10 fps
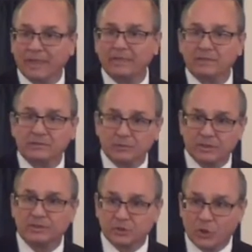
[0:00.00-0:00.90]
means, which
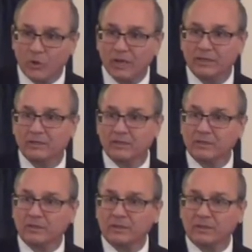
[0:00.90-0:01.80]
is Torah?
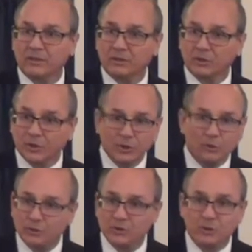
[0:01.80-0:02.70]
Do you know
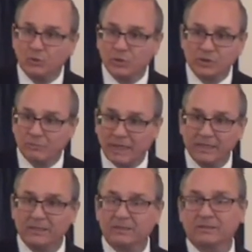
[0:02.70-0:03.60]
what those two words
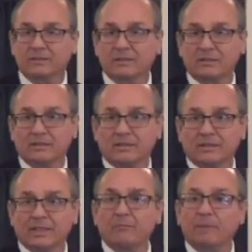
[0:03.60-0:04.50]
mean?
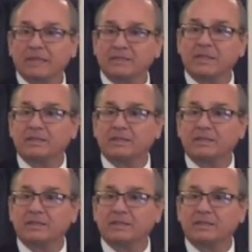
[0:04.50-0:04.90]
It means the